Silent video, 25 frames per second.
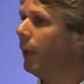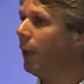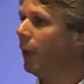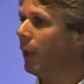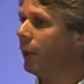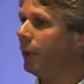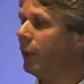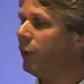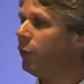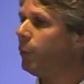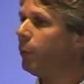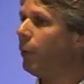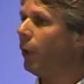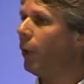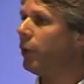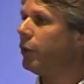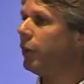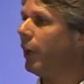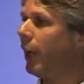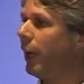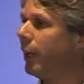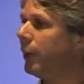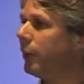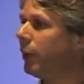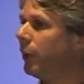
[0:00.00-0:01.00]
And this
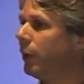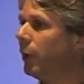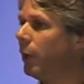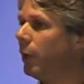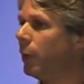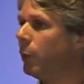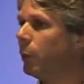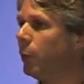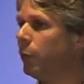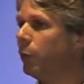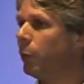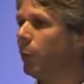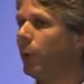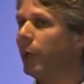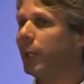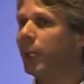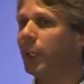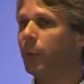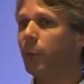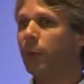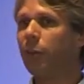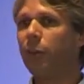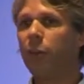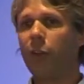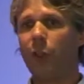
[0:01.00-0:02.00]
project was
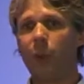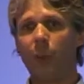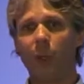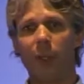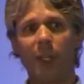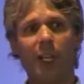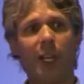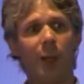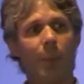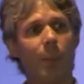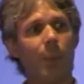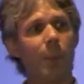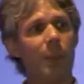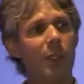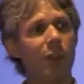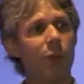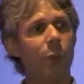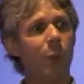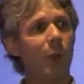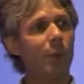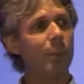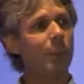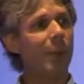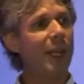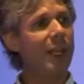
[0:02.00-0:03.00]
working with two other companies,
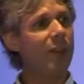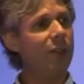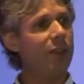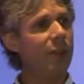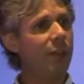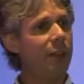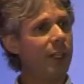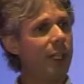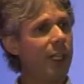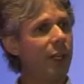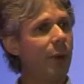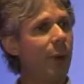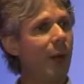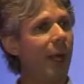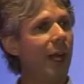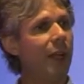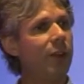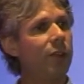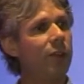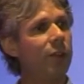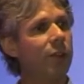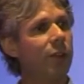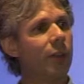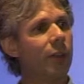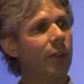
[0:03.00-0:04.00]
one based in the
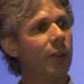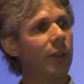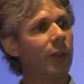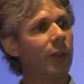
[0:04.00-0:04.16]
US